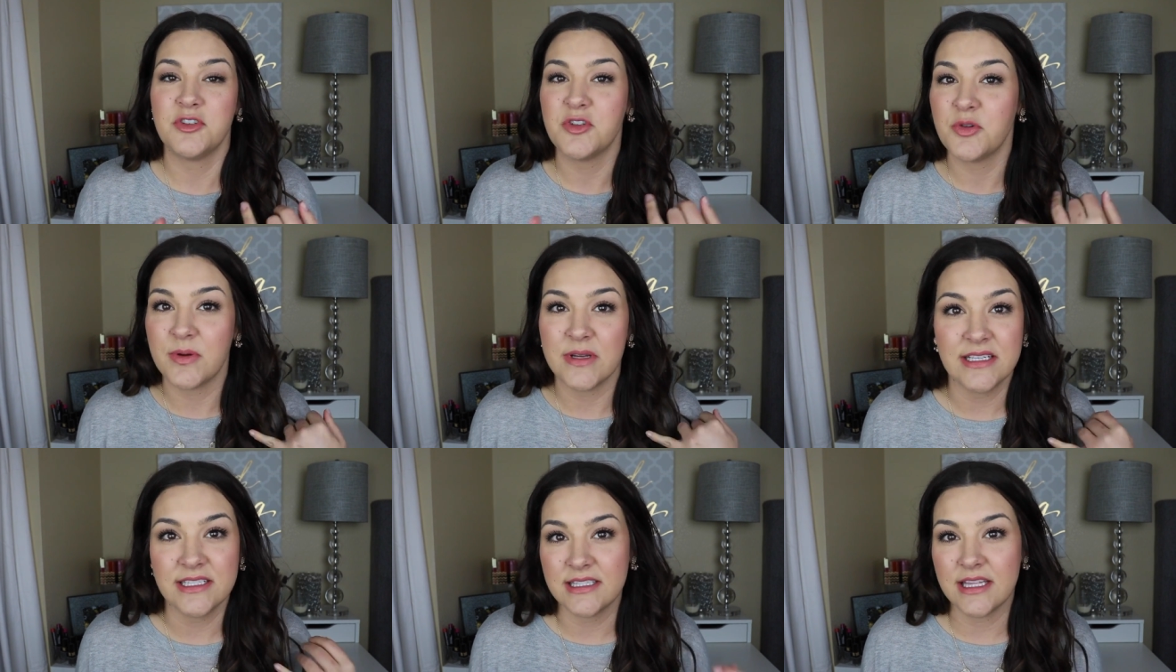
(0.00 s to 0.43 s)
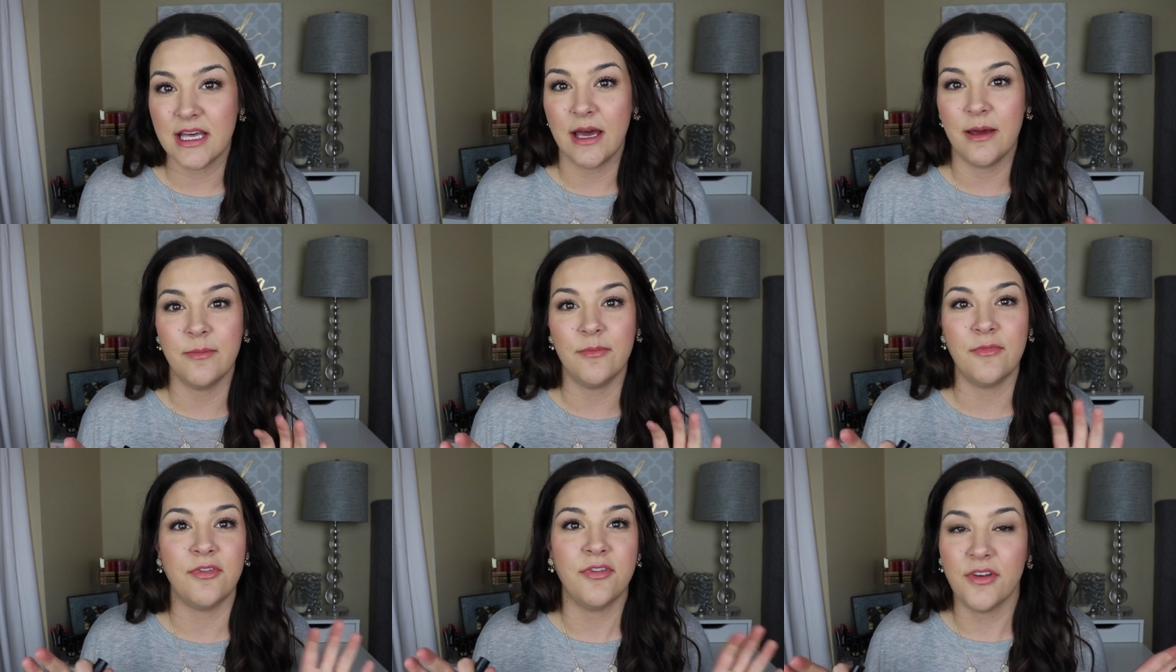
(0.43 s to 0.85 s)
tweeze
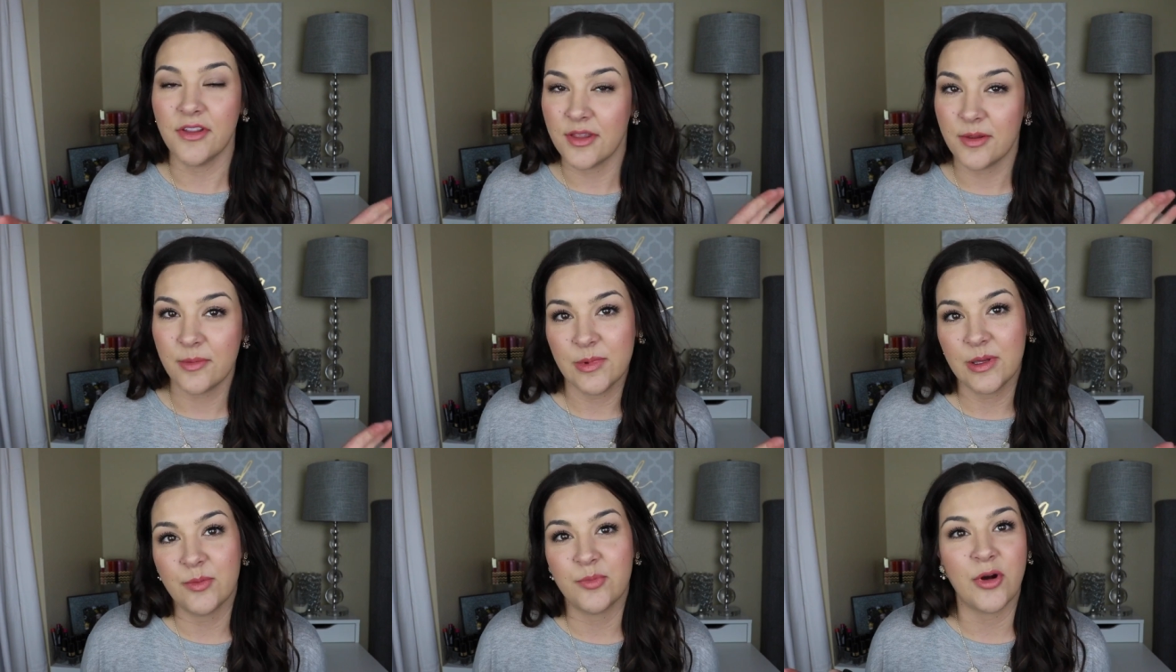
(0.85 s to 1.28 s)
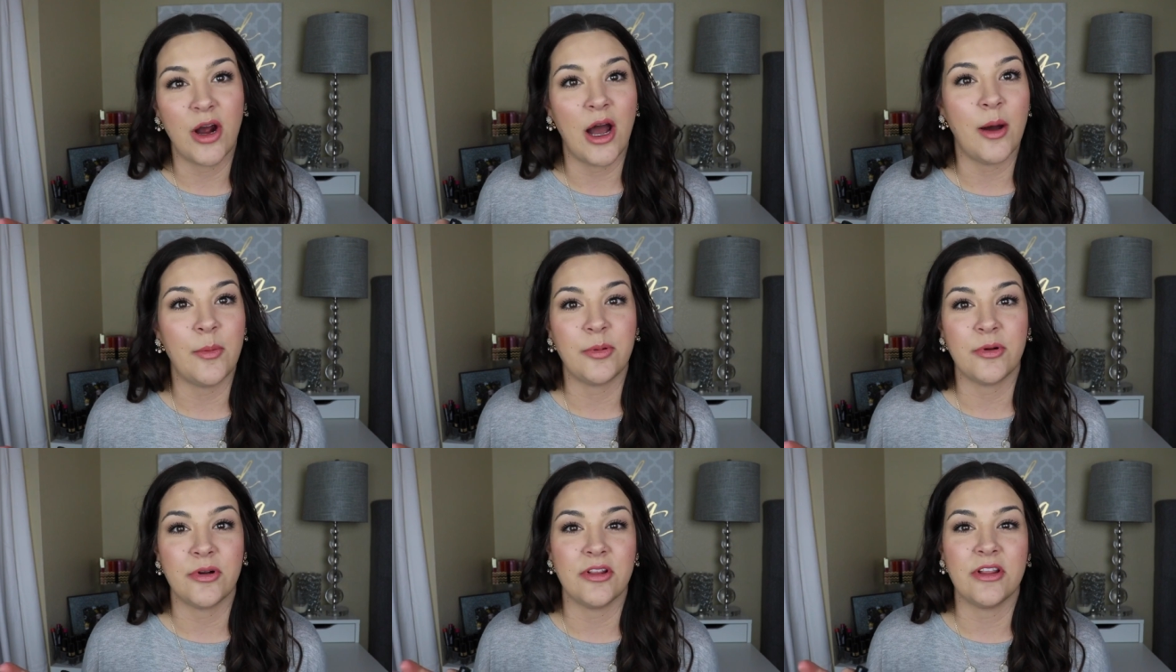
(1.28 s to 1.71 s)
them, fill them in
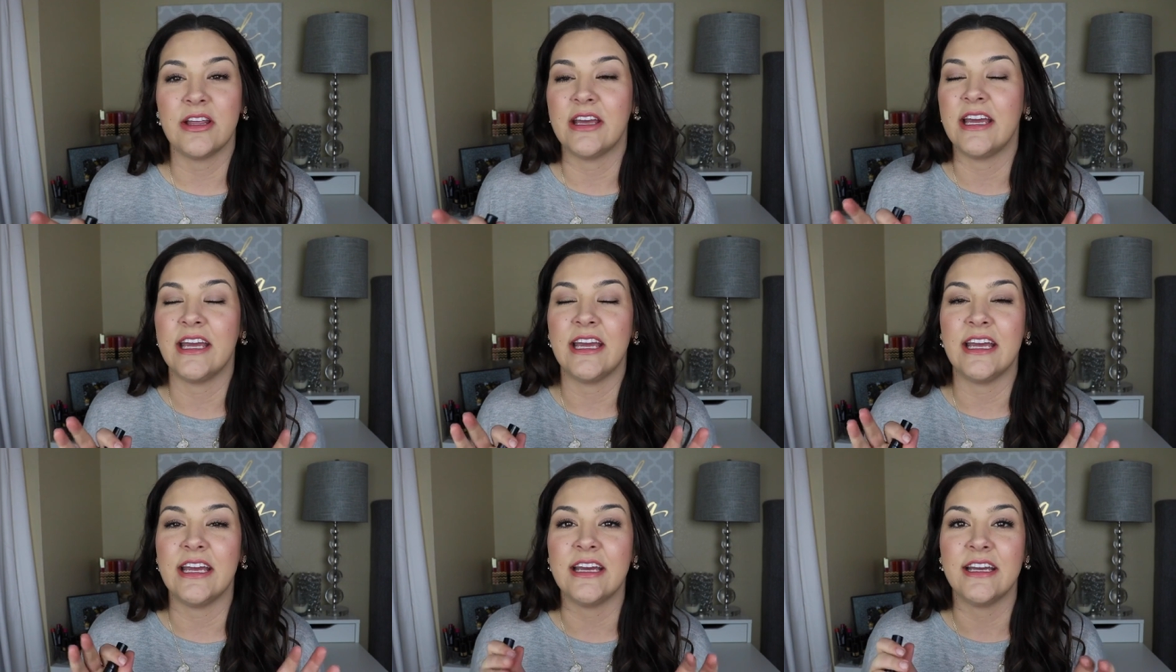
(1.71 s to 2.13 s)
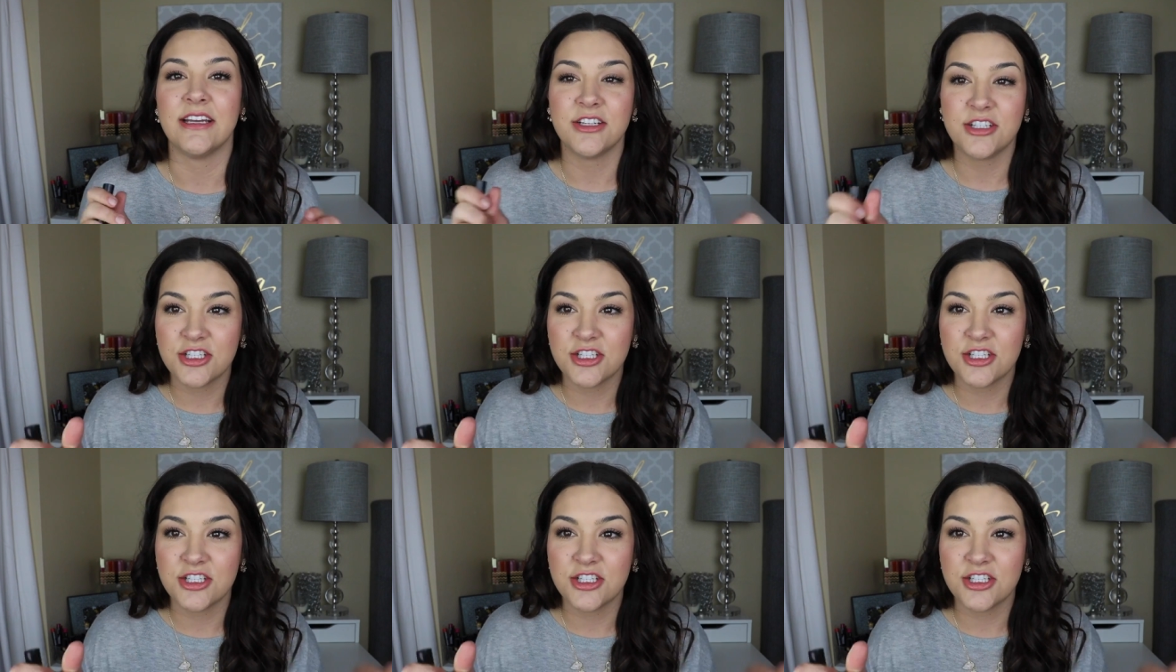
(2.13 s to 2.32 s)
properly,